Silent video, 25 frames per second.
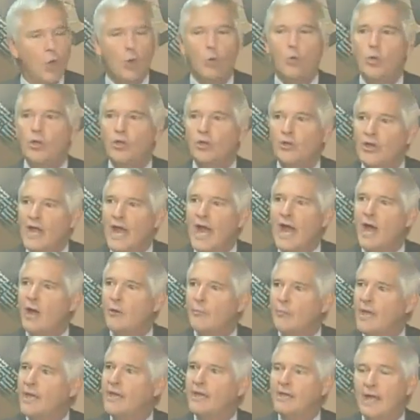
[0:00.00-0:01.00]
will now
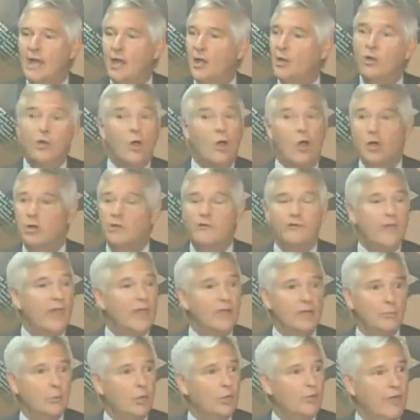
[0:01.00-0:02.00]
make alcohol
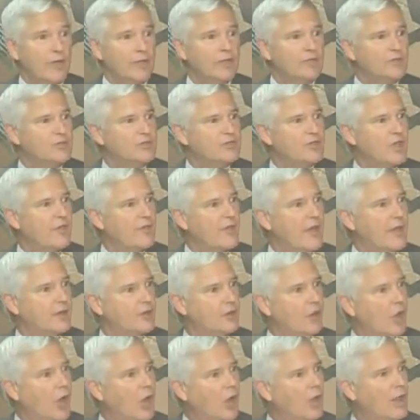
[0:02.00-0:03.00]
available. They didn't say that at
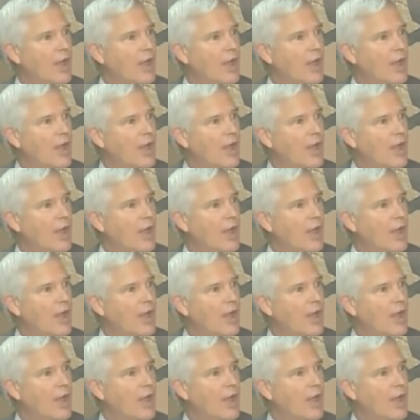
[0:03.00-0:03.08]
all.